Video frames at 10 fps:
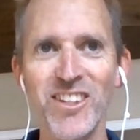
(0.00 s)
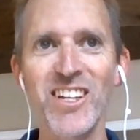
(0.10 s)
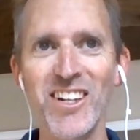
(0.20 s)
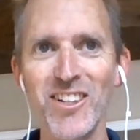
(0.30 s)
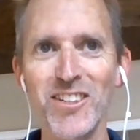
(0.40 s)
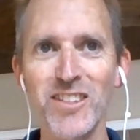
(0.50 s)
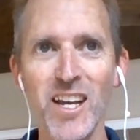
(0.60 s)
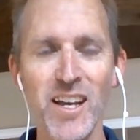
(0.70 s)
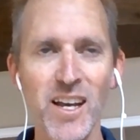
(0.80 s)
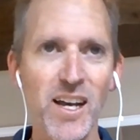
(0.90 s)
years.
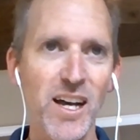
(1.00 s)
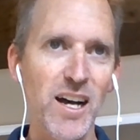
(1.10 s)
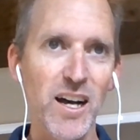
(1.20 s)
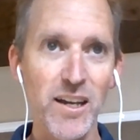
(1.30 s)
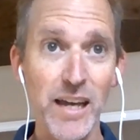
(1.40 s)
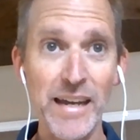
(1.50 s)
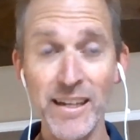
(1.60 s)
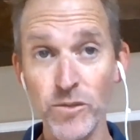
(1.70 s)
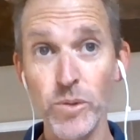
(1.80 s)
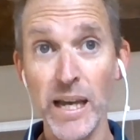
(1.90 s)
And
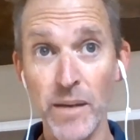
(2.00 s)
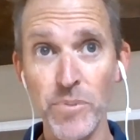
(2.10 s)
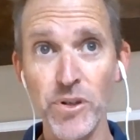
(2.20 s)
as we add